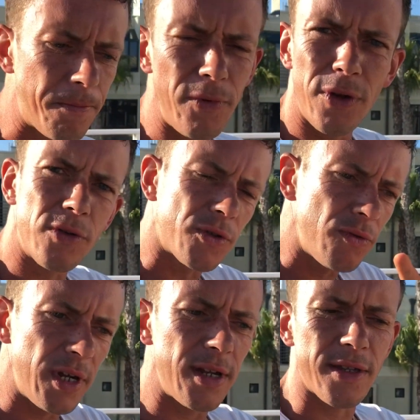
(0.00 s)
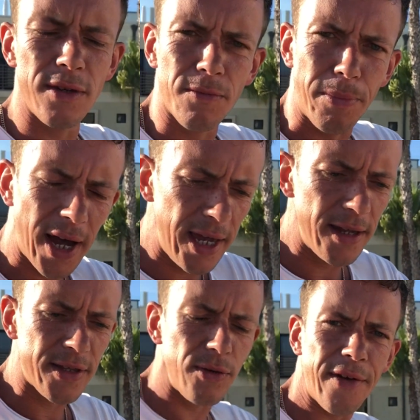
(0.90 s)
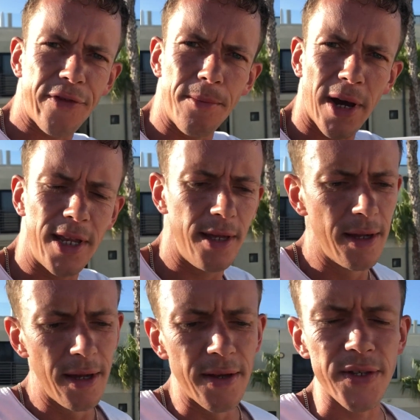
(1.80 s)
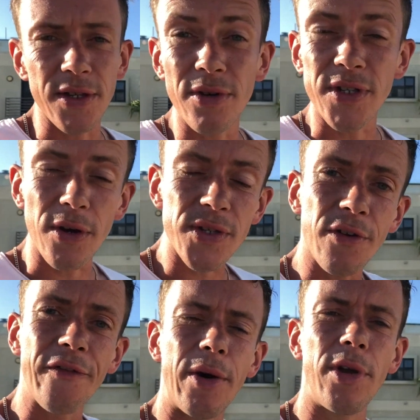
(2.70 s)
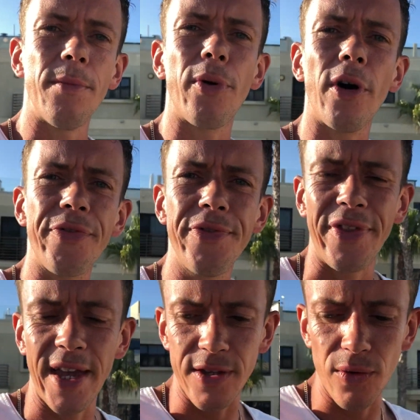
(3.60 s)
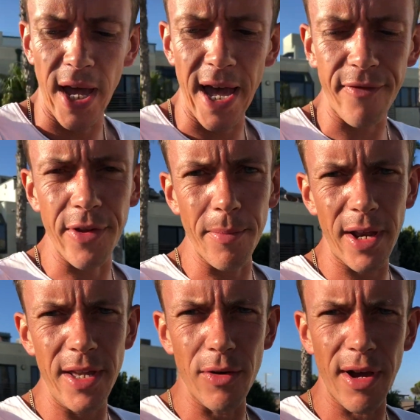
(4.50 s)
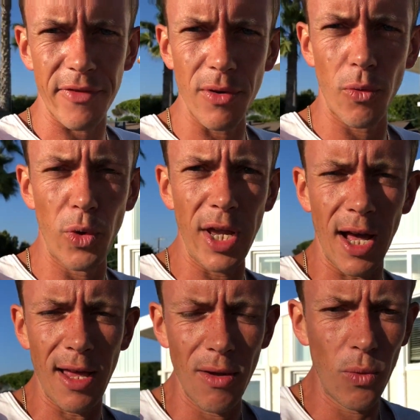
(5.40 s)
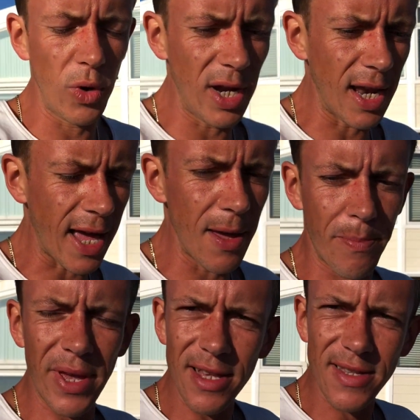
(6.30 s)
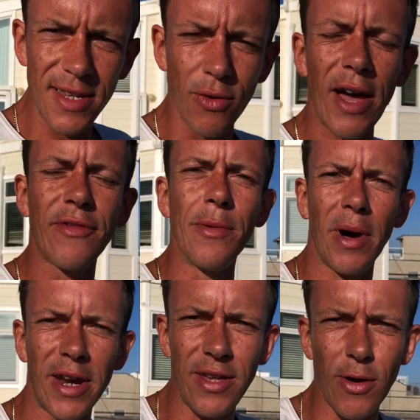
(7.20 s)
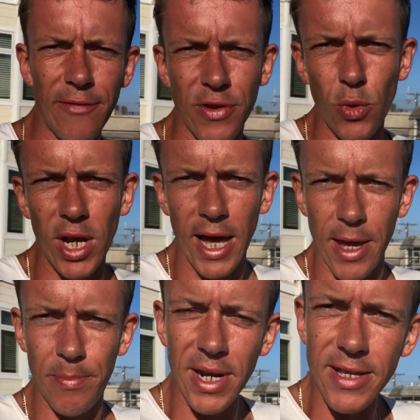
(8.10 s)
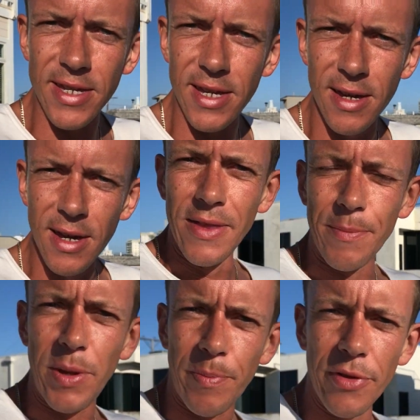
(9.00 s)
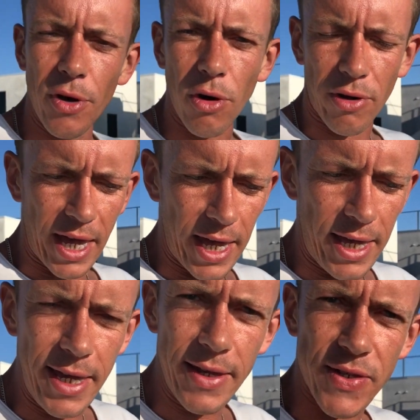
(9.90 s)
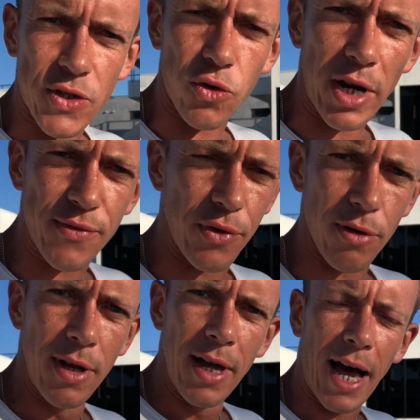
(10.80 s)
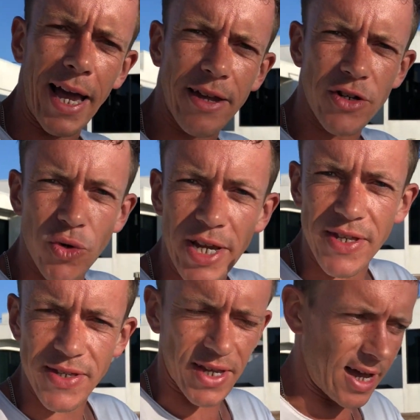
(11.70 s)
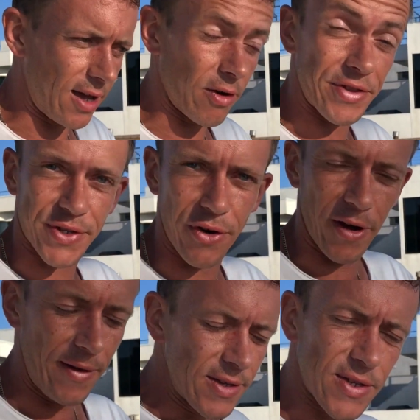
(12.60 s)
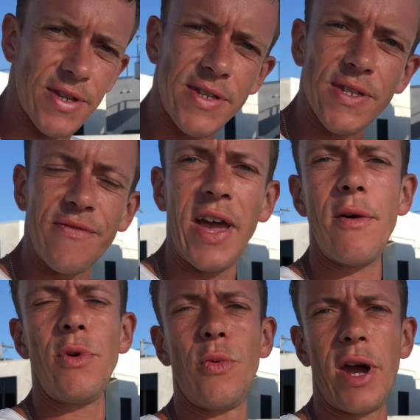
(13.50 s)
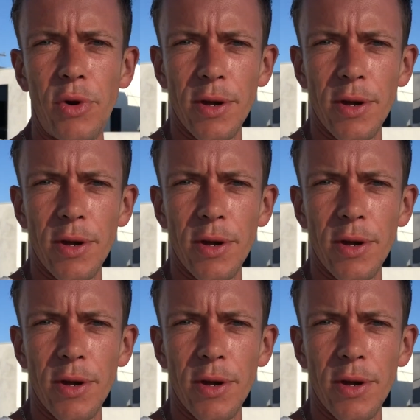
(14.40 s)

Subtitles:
you do it, you buy it, you have the money. So it's also very important that you have the money, you have the reliability, you have the money, you have the reliability, that people know, okay, he's trustful. I can trust this guy or this girl. So this is very, very